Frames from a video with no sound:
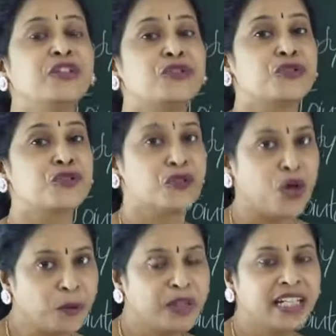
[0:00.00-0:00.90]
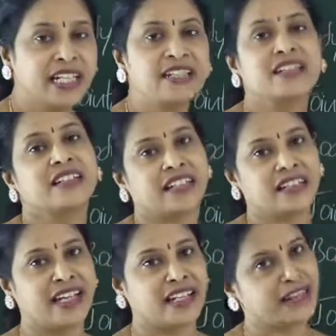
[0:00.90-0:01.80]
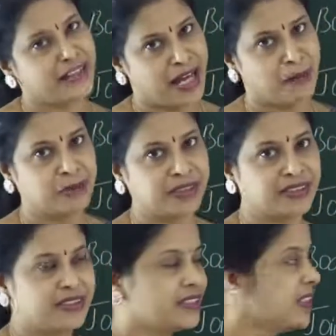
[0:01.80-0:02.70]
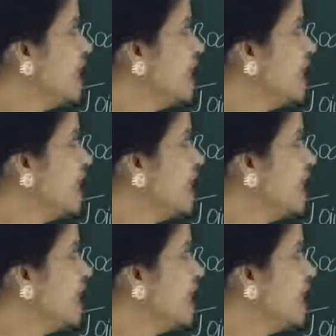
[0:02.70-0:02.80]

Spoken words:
to dominate in their numbers.